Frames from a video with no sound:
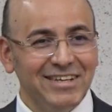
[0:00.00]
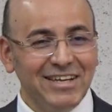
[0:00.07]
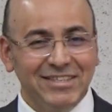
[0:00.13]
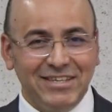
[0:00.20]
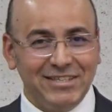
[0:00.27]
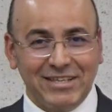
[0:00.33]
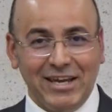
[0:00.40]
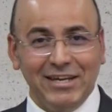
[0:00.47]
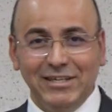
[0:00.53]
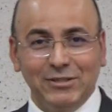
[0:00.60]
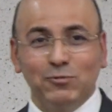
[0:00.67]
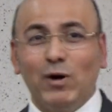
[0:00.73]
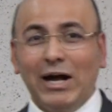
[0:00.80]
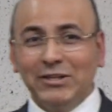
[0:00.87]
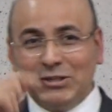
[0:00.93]
The scale is
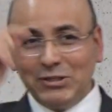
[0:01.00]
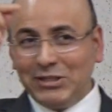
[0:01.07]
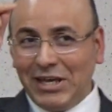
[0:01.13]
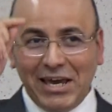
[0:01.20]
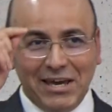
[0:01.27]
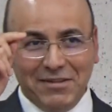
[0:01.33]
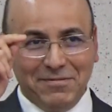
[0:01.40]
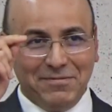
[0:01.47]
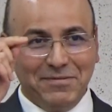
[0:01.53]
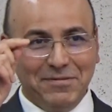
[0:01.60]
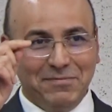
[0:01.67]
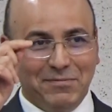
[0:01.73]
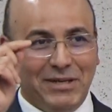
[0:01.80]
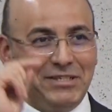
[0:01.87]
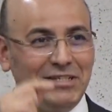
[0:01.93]
1 to 10,
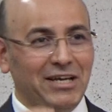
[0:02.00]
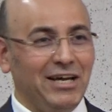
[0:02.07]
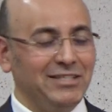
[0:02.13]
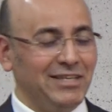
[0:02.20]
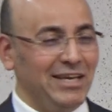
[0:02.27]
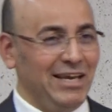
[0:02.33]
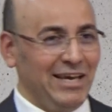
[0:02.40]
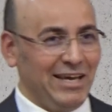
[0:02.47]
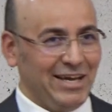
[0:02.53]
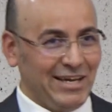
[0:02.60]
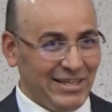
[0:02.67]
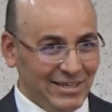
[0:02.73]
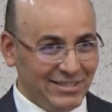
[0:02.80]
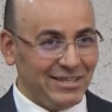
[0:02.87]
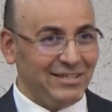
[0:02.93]
but she asks, can
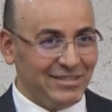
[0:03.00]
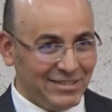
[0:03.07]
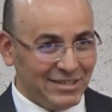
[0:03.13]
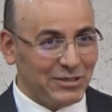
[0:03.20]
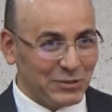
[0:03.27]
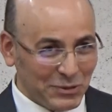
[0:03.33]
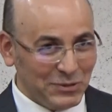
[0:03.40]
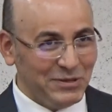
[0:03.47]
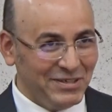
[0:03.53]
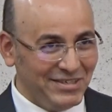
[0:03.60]
I say zero?